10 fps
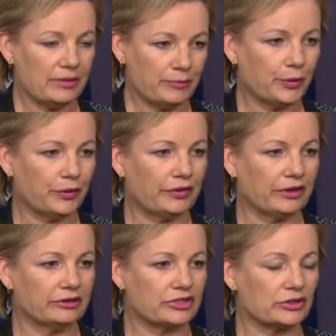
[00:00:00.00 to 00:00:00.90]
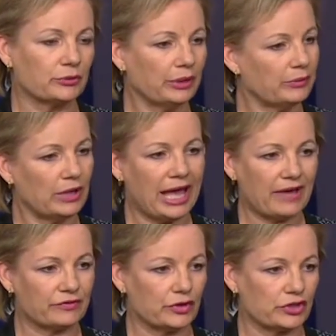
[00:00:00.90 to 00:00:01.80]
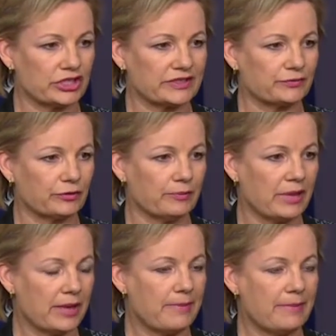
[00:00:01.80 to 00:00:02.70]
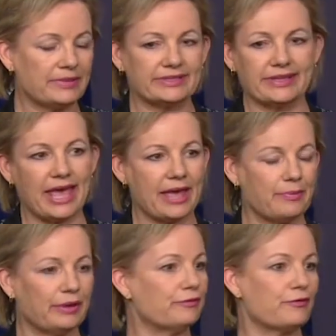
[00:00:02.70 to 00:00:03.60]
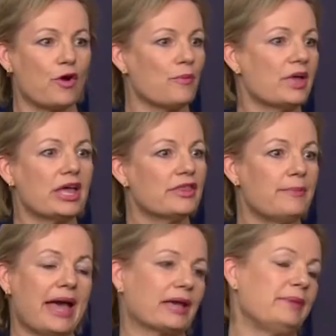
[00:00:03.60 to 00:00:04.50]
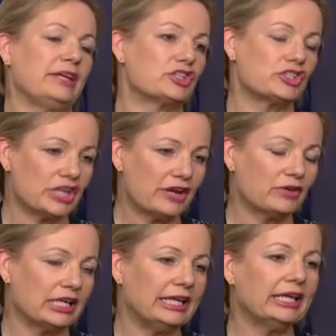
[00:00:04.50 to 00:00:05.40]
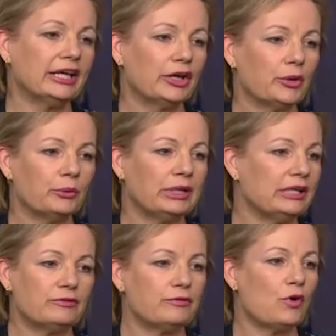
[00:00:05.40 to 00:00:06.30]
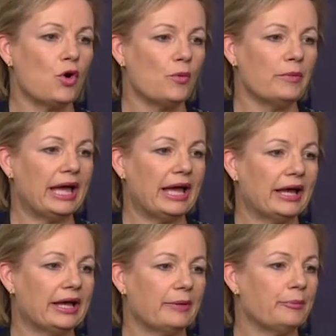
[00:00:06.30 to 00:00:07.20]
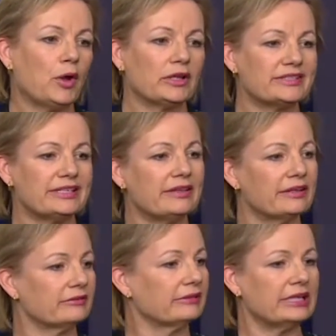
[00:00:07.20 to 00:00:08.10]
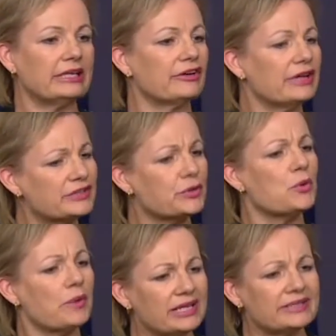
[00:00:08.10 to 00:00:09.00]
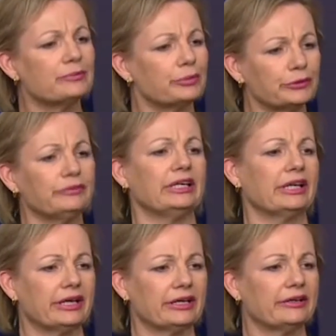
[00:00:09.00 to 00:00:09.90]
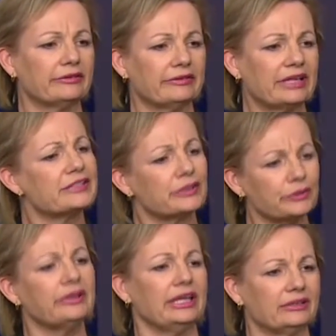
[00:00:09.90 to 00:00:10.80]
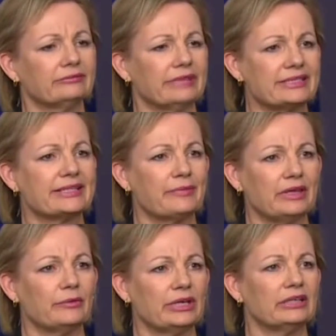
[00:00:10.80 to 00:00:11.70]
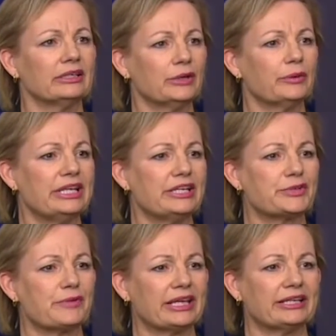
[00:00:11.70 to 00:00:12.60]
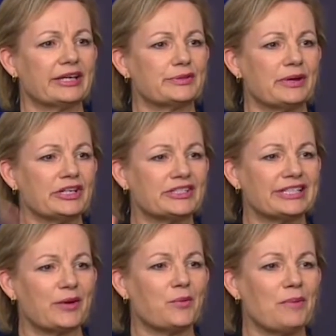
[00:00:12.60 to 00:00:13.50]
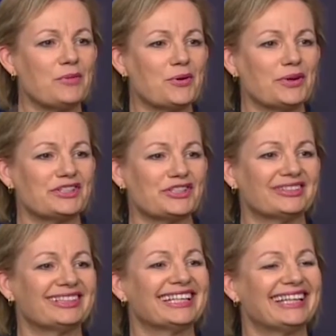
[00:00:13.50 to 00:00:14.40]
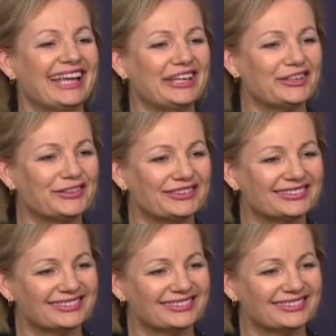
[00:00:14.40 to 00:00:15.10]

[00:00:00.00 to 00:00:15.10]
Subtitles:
the input that we will have not just from members there but from the backbench generally, will inform policy that, is always improving. That's a good thing. That's something we need to recognise. We might just take one more question. Thank you.